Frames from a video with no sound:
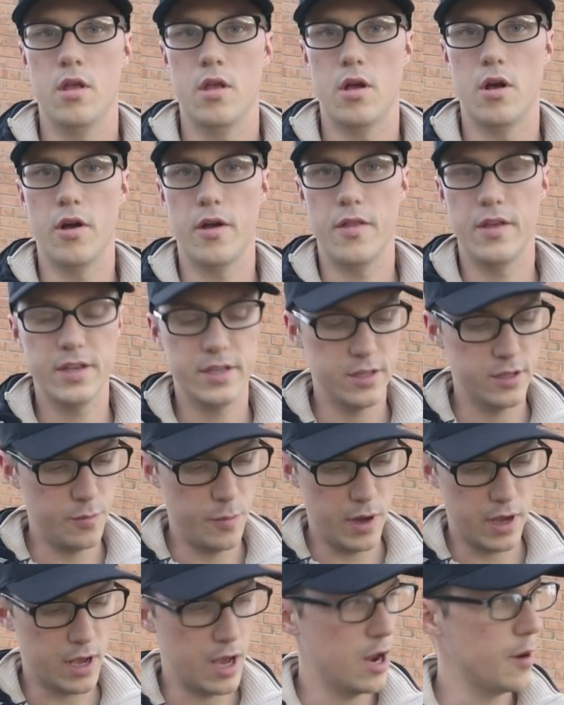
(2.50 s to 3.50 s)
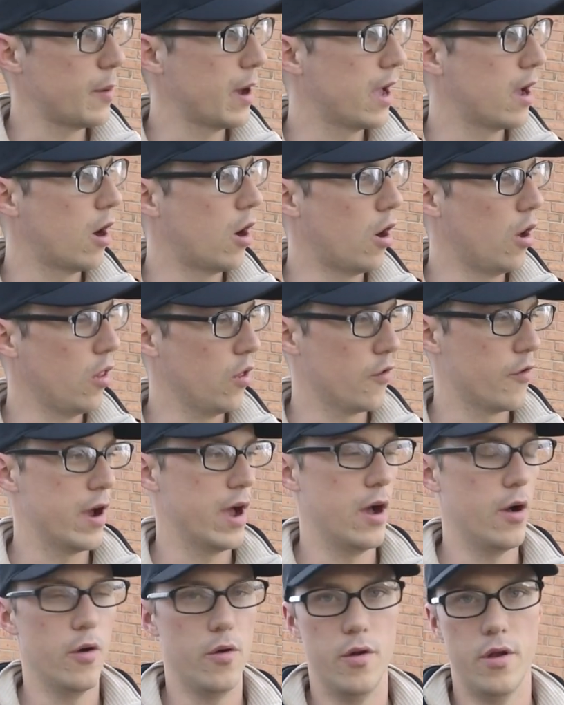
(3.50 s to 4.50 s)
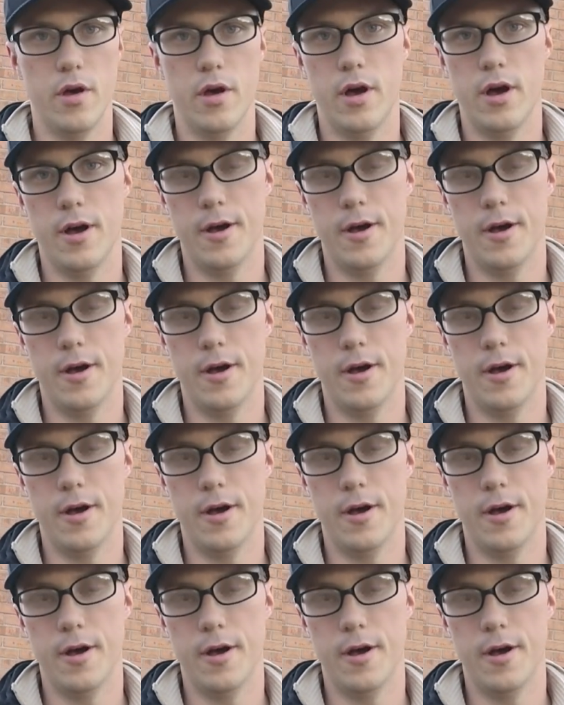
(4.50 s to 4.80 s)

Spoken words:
All right, this is kind of my all-around